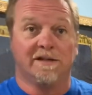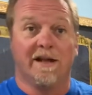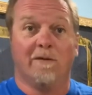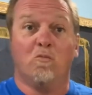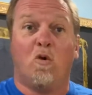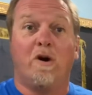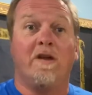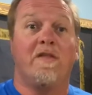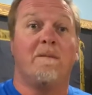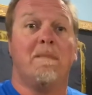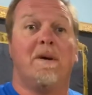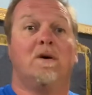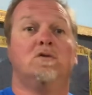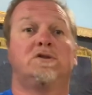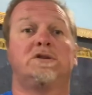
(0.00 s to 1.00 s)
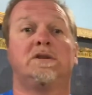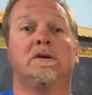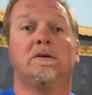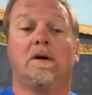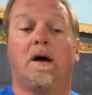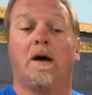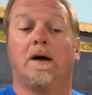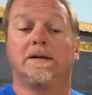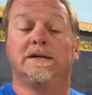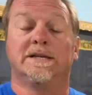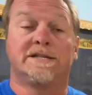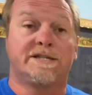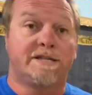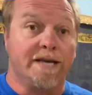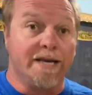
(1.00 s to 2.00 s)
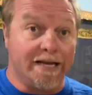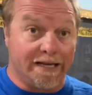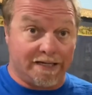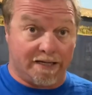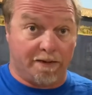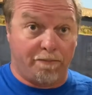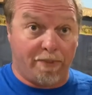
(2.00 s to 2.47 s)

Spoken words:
And one of the most distinct